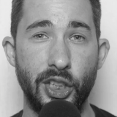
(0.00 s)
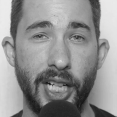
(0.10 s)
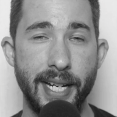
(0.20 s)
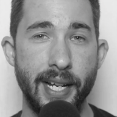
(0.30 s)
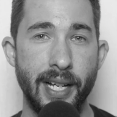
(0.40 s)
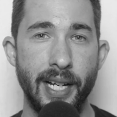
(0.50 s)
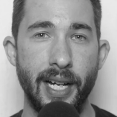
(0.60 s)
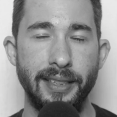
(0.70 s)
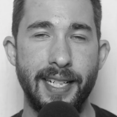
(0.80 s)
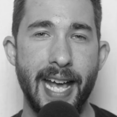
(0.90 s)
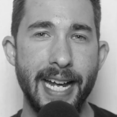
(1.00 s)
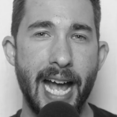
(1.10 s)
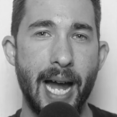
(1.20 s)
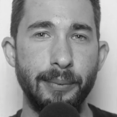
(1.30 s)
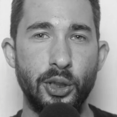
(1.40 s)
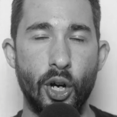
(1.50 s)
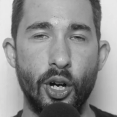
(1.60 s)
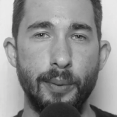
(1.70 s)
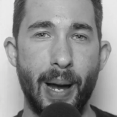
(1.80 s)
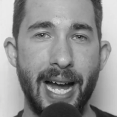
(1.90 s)
Ginn. Today I'm
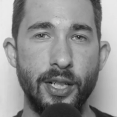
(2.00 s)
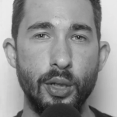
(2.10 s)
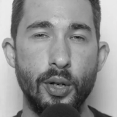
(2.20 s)
joined by New